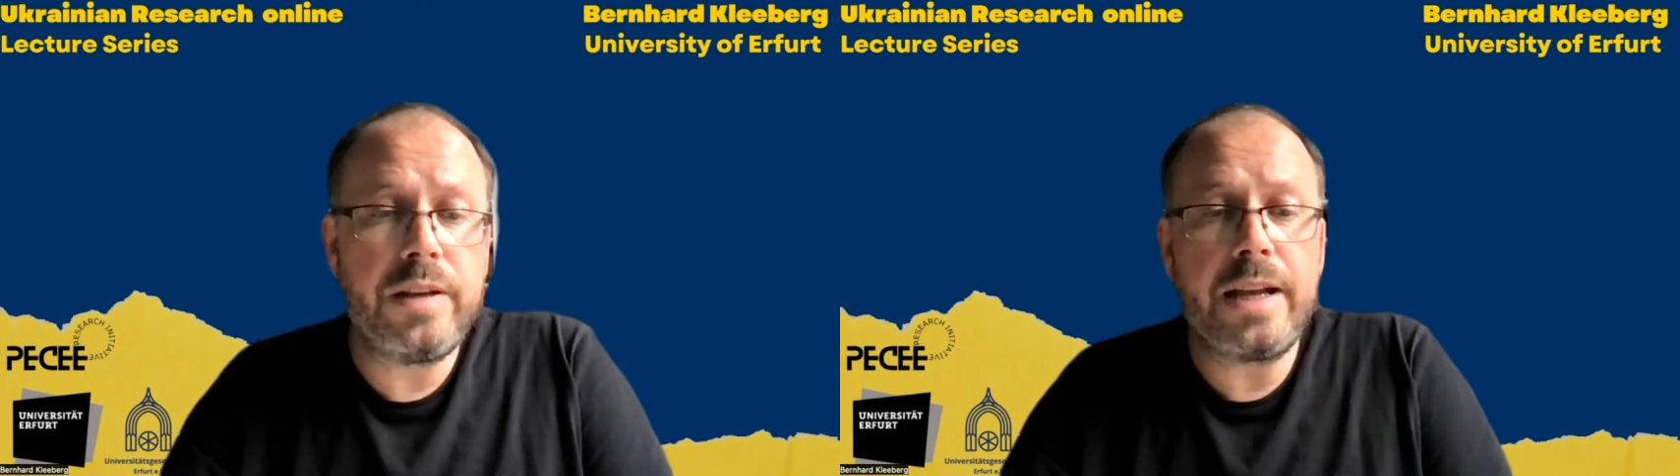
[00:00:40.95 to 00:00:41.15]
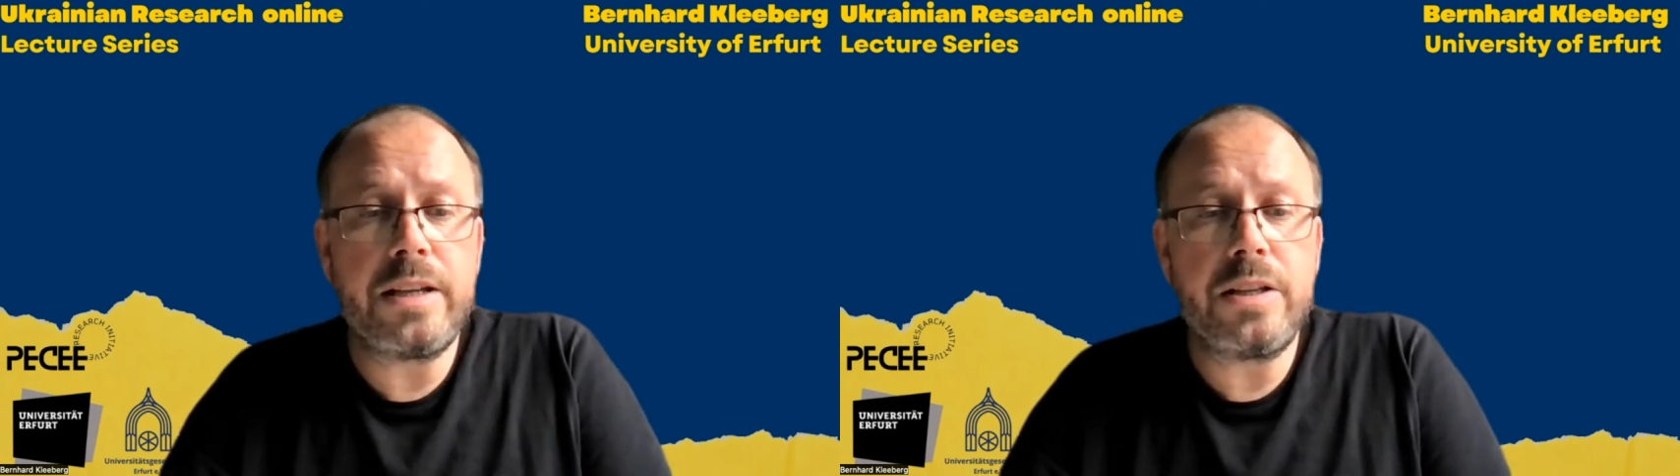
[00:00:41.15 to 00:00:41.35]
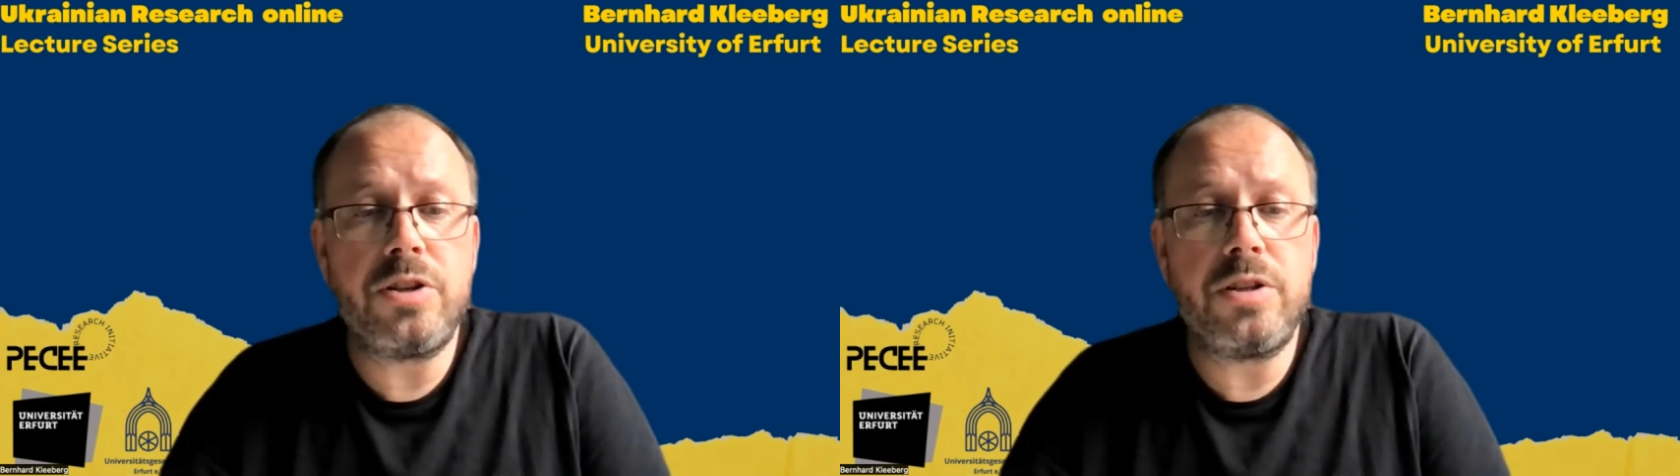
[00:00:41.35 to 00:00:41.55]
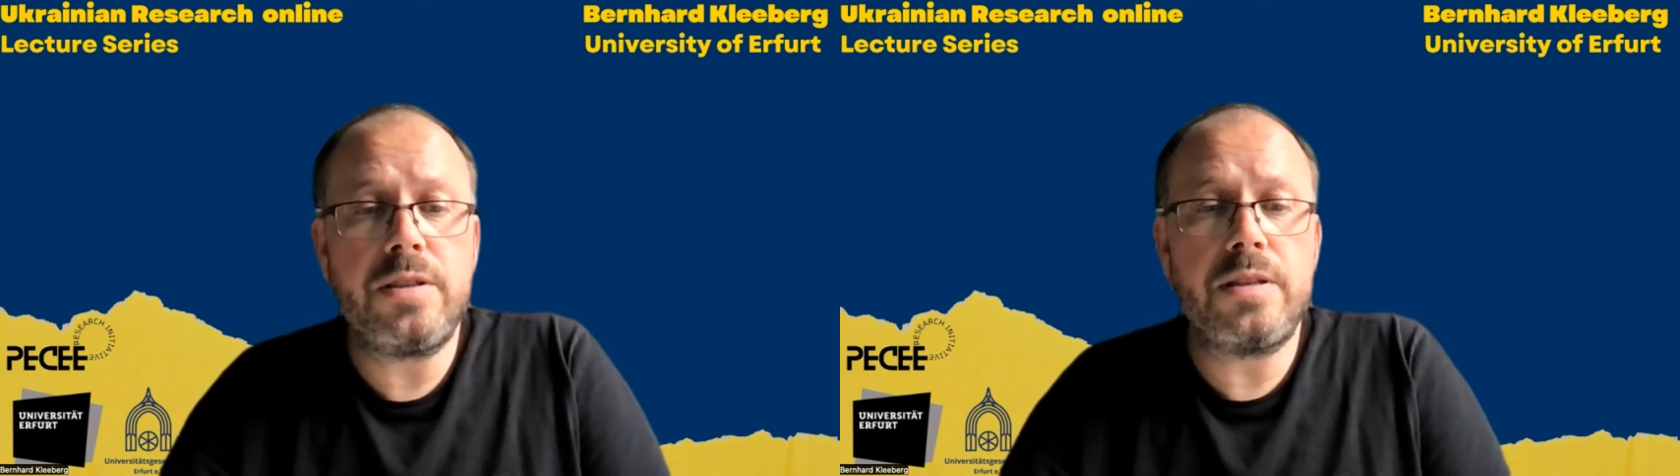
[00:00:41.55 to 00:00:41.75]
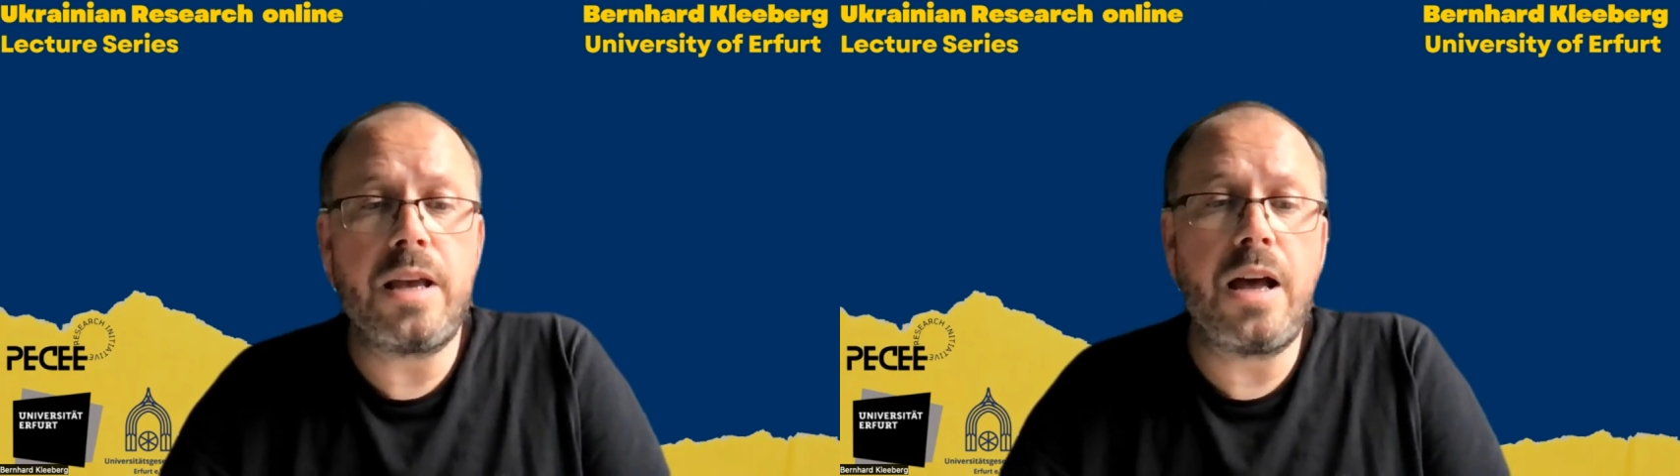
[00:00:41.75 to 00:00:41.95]
the
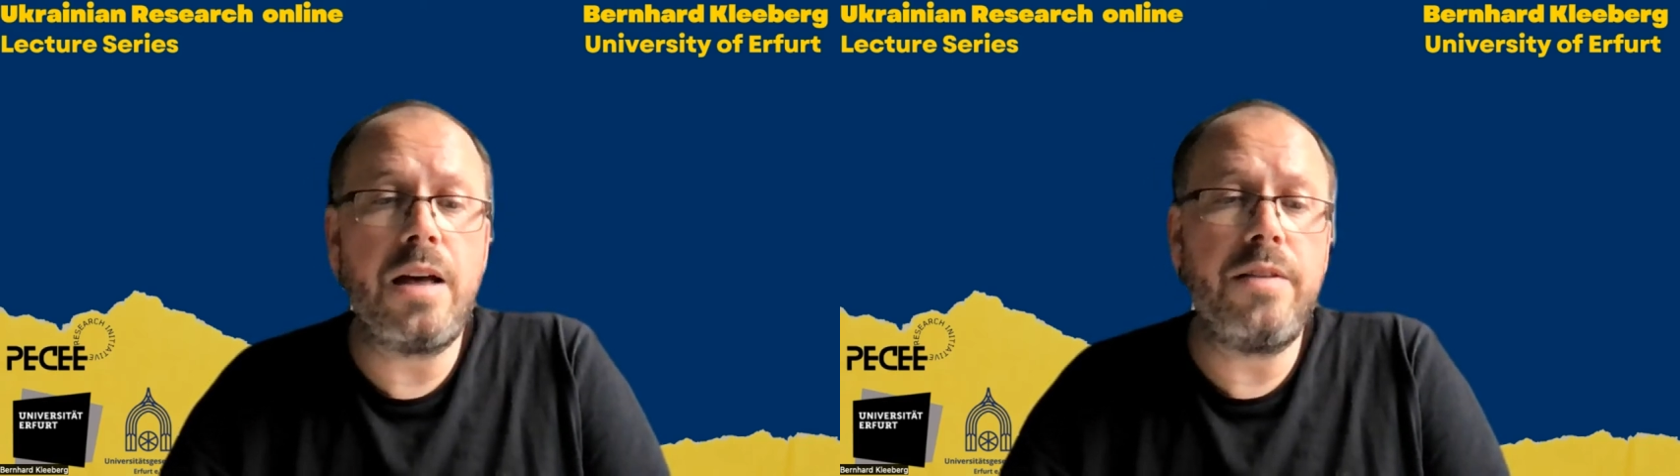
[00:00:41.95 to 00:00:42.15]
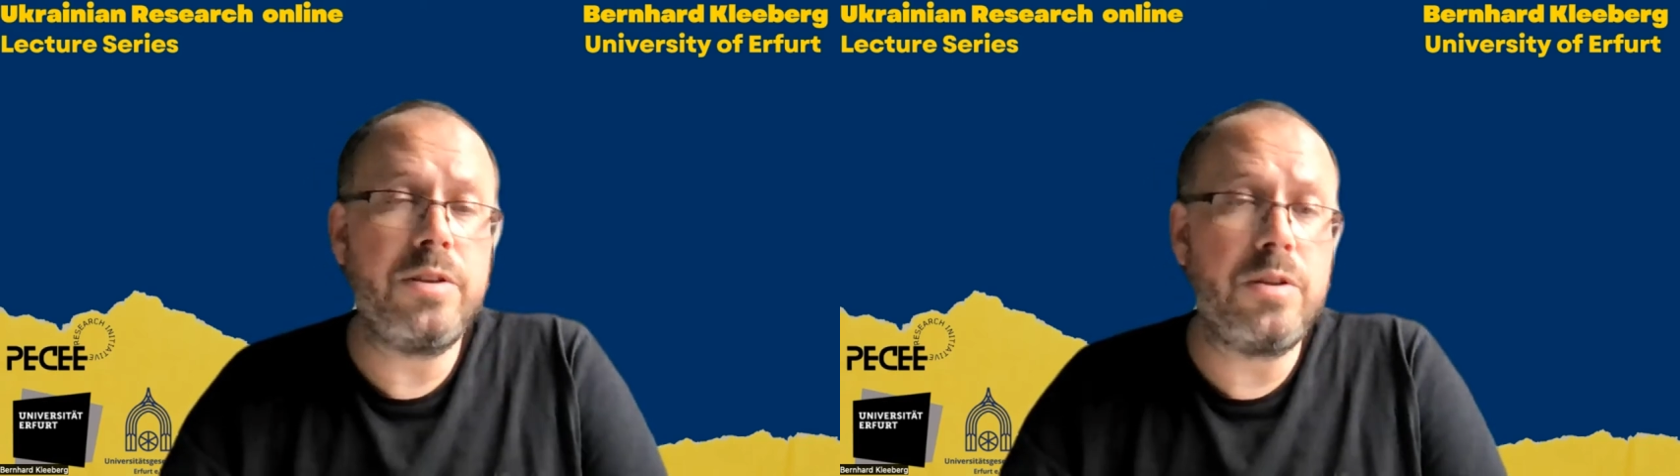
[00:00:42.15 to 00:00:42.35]
lectures are the